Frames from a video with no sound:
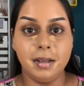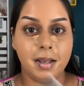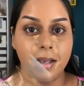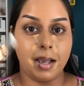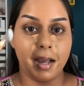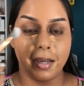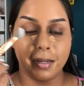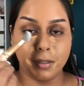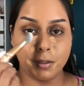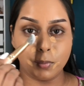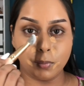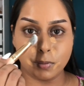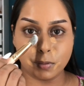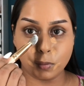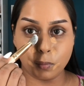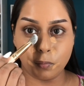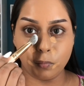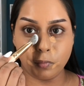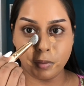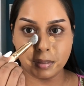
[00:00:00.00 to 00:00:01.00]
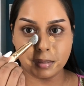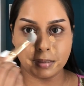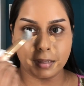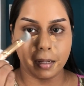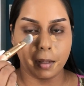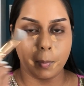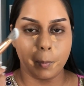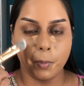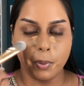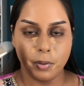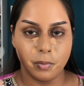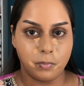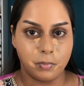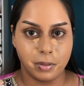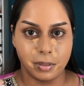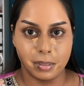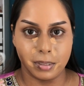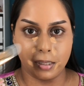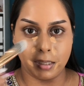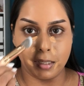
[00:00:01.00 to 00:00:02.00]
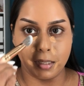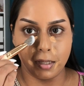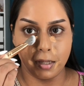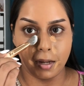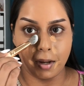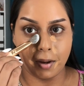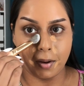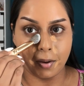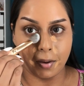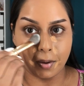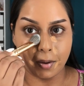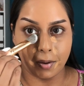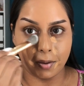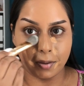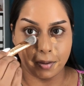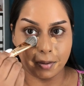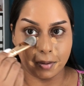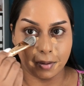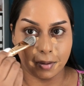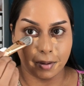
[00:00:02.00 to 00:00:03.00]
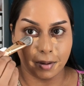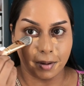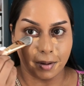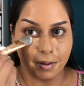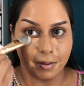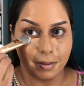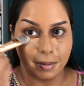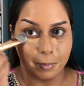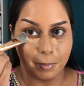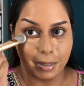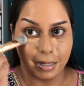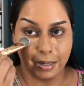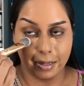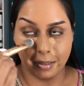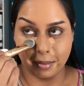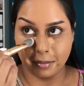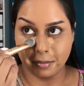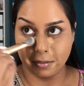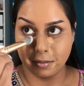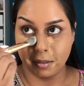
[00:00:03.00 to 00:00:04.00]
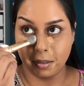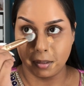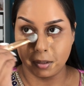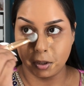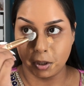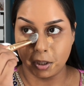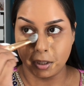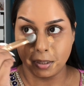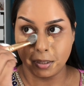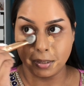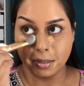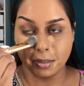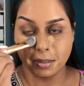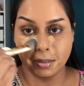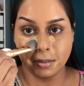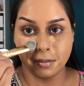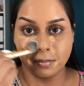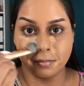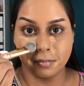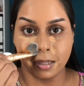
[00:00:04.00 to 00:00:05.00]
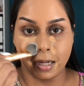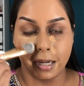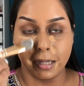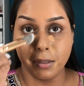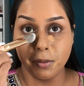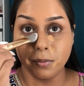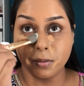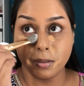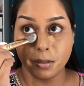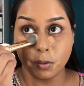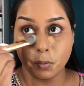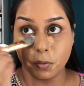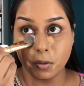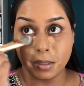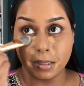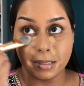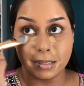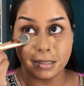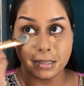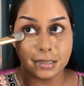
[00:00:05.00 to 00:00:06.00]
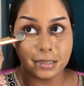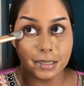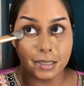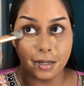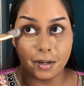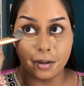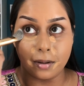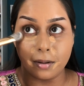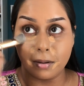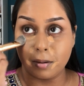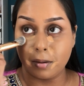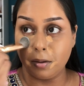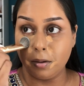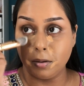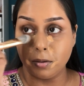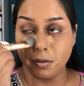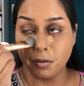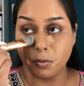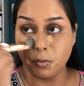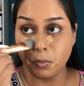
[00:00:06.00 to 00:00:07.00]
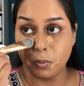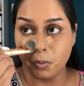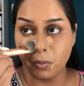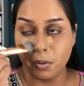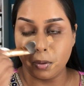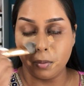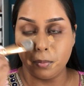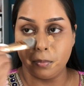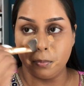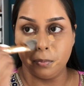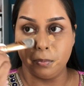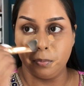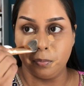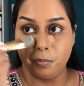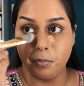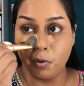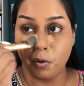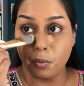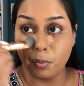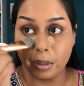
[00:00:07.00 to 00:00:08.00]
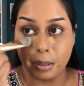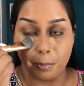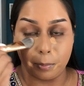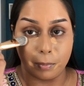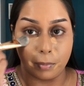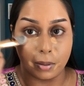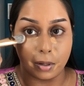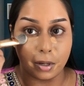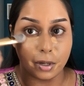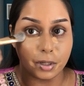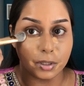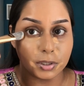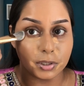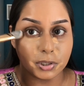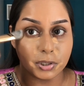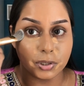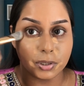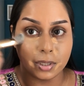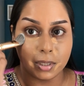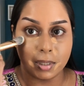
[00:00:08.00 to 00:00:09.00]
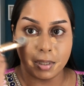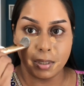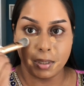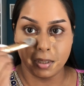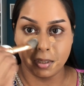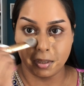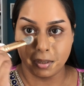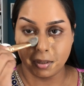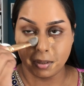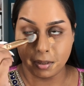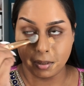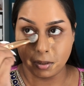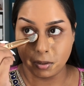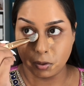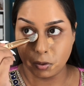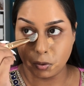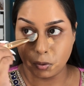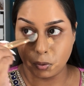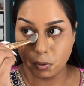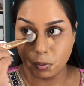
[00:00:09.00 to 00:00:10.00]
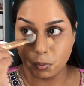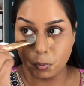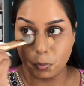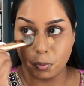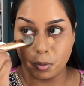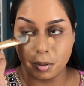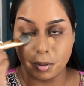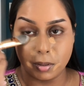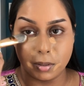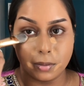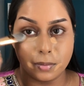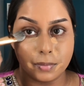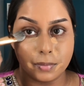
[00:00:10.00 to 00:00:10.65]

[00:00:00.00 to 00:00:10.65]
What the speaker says: and it also fits like perfectly under my eyes. Like, look at this. I use this for concealer, contour, cream blush. It is so good.